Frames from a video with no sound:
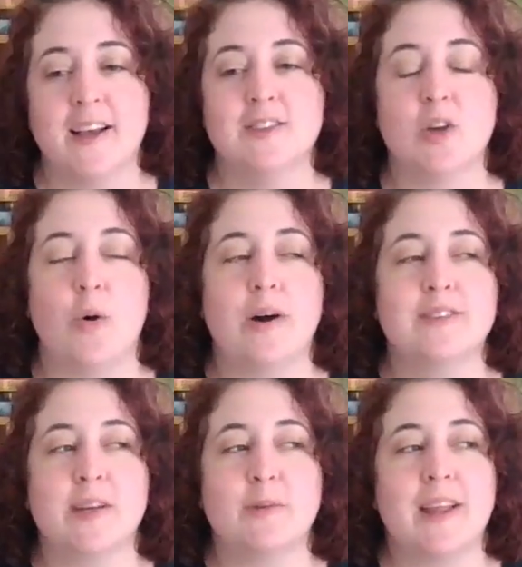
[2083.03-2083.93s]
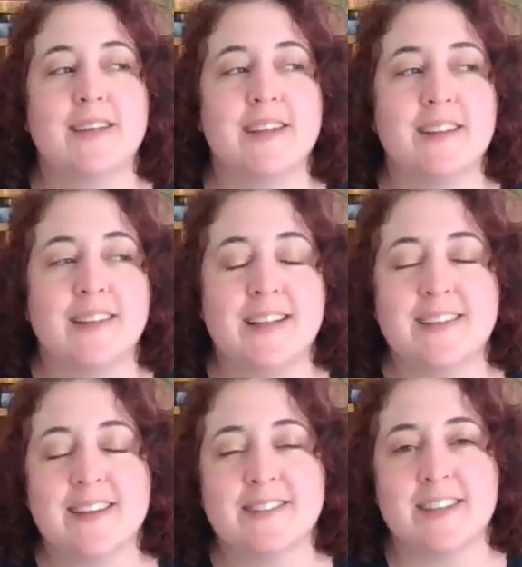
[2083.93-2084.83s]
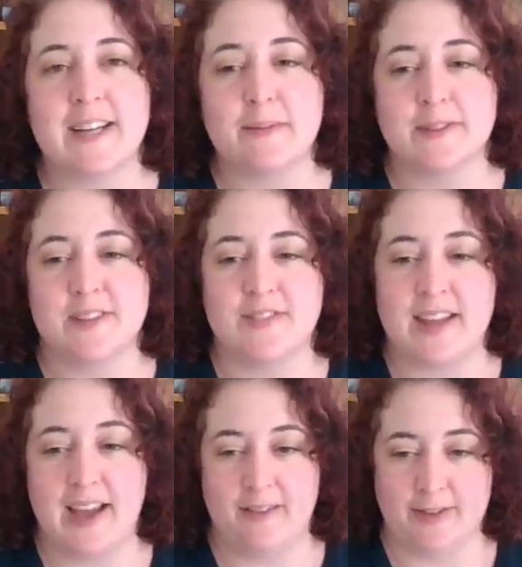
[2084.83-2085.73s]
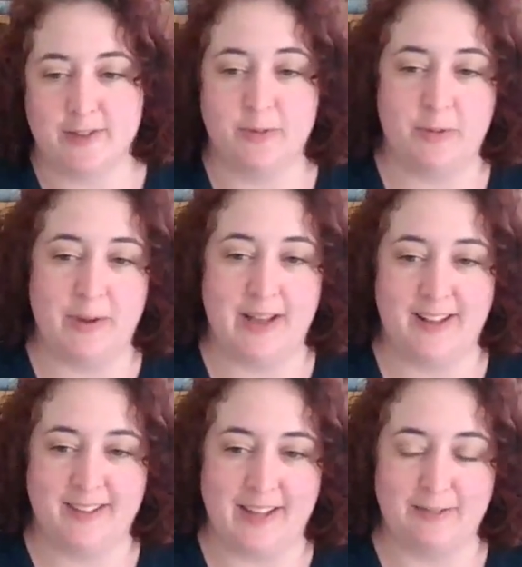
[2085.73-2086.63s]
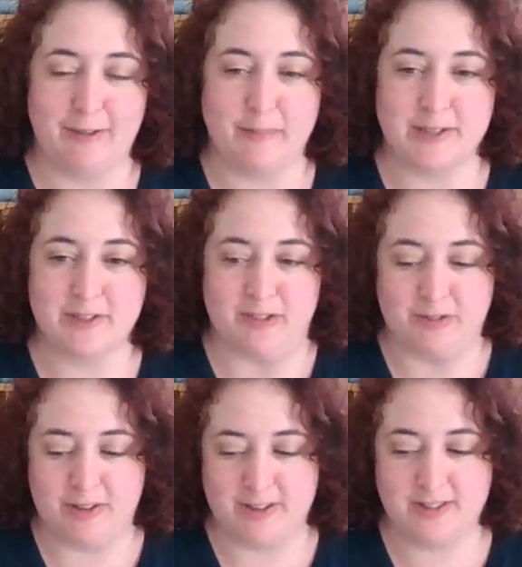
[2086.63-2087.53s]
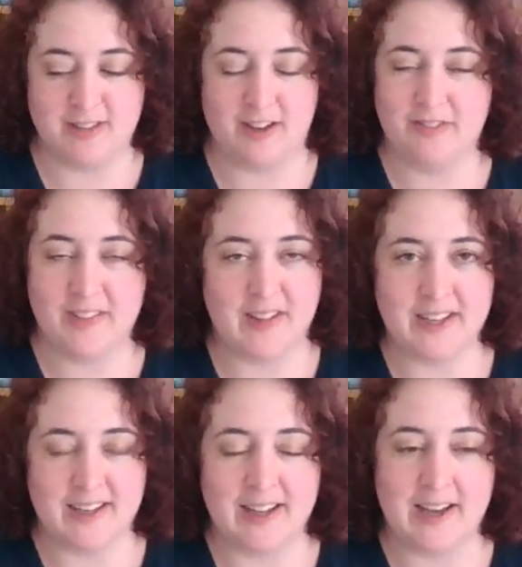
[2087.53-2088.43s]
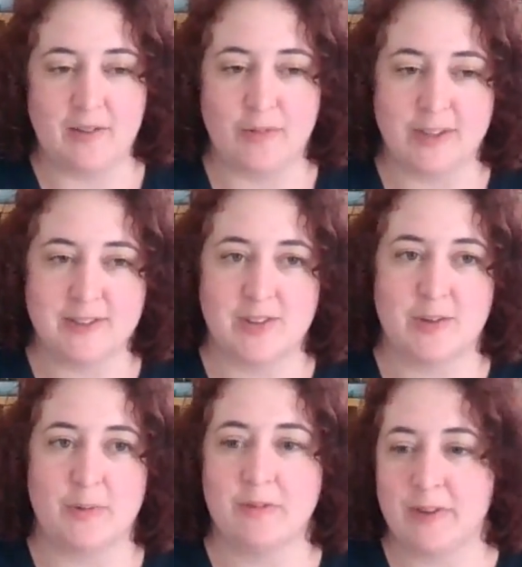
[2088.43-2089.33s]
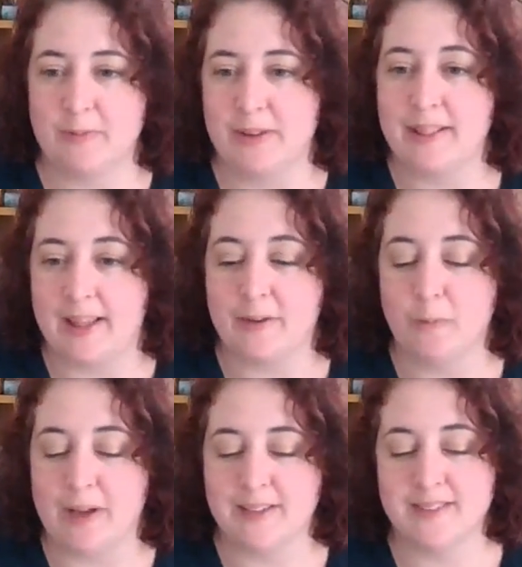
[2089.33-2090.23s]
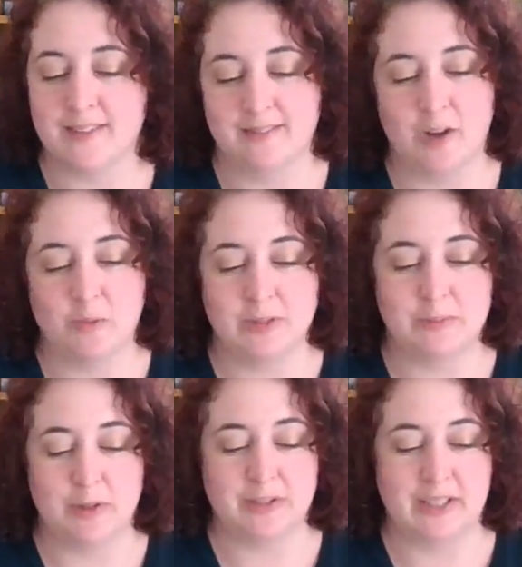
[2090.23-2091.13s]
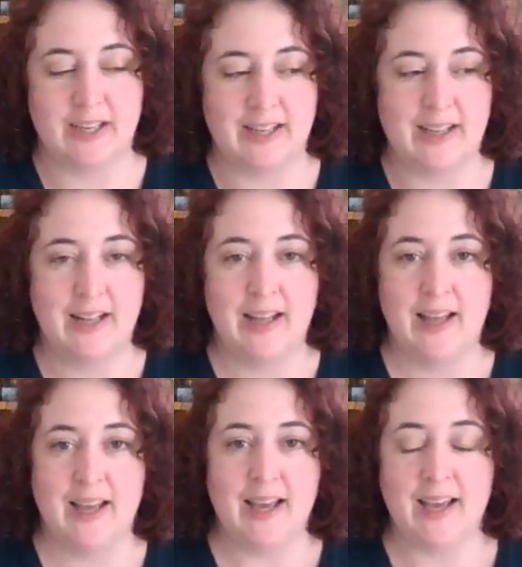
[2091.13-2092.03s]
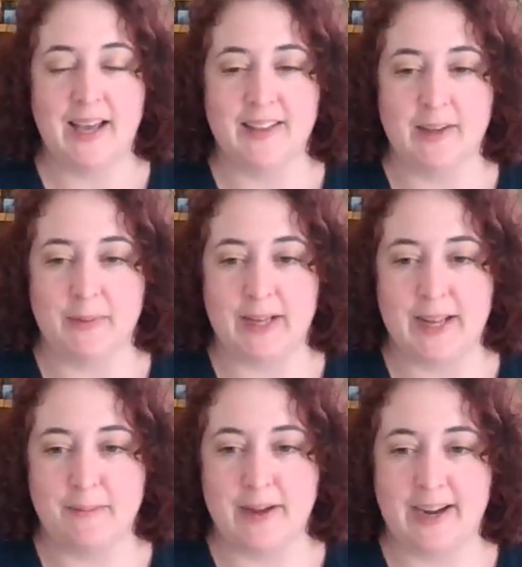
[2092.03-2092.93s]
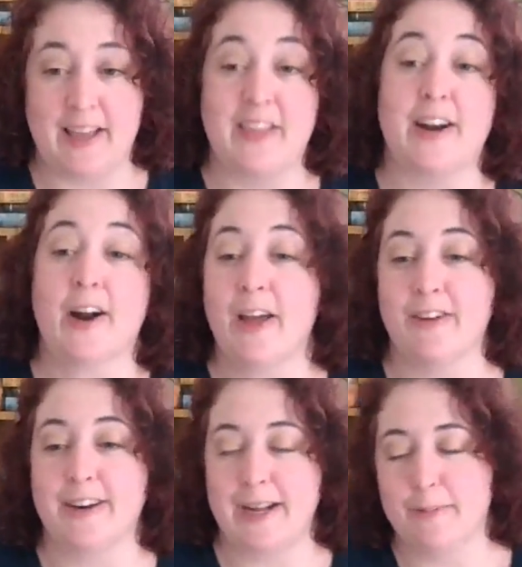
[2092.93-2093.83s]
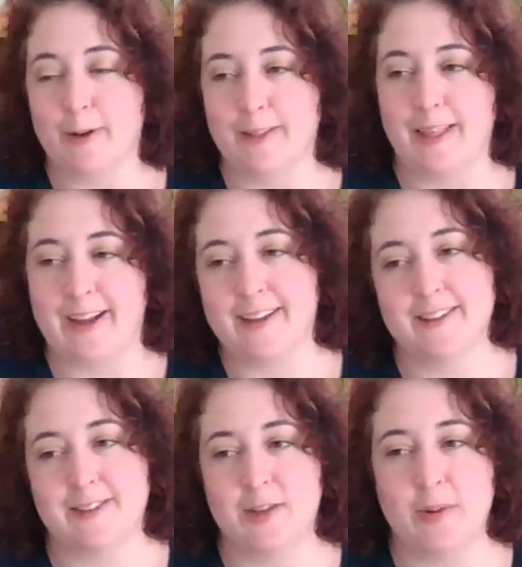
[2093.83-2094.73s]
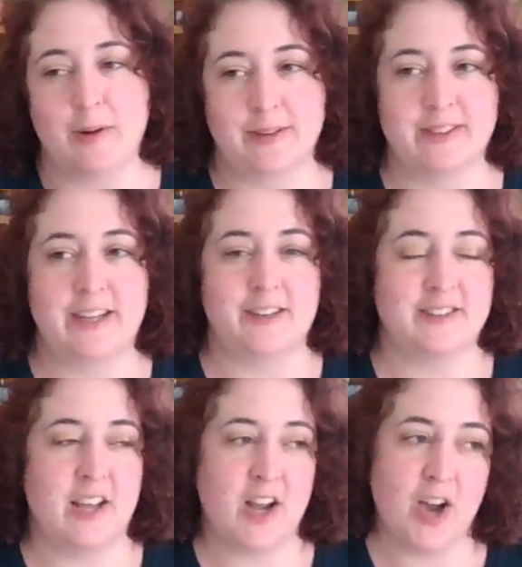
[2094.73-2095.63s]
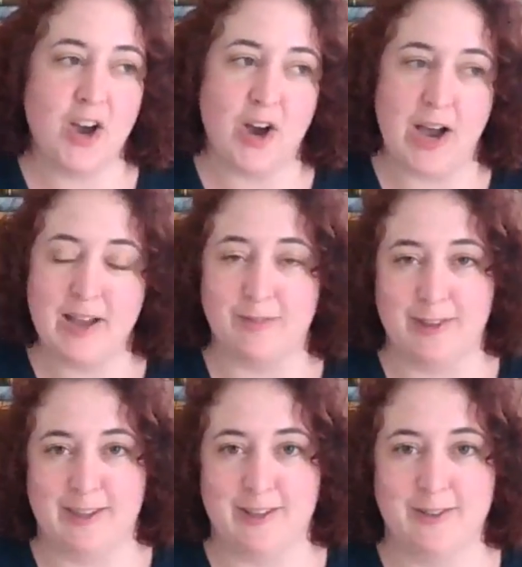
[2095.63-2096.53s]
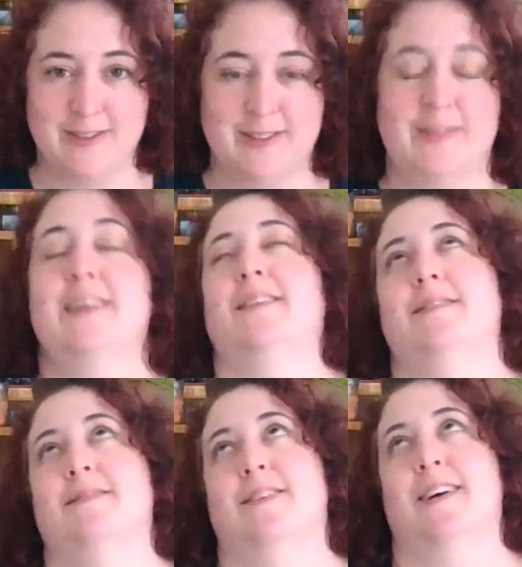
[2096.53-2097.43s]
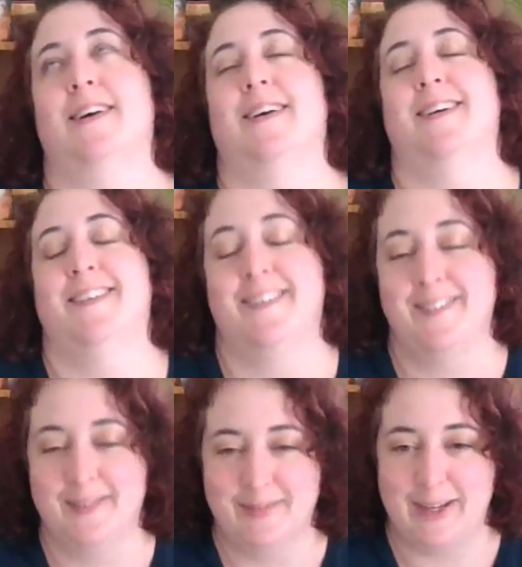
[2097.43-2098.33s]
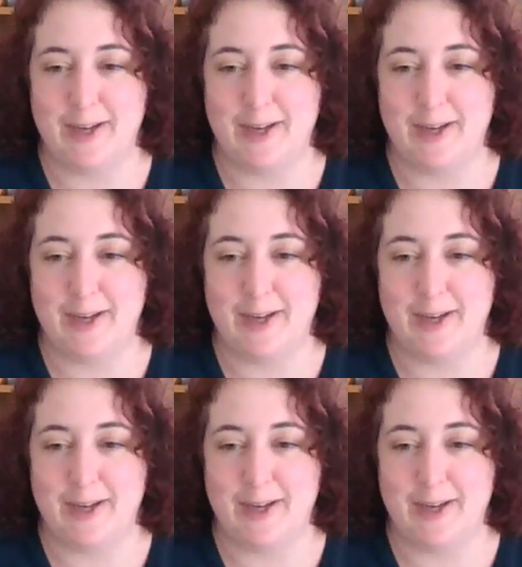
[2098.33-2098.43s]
So I was like, well, let's ask our neighbors if they have one. So we went and like rummaged through their stuff and they didn't have one. So then we like went to Home Depot to get it. And then we came back. And then our other neighbor, like 2 hours later, is like, oh, I have one of those. I'm like, ah. I'm like,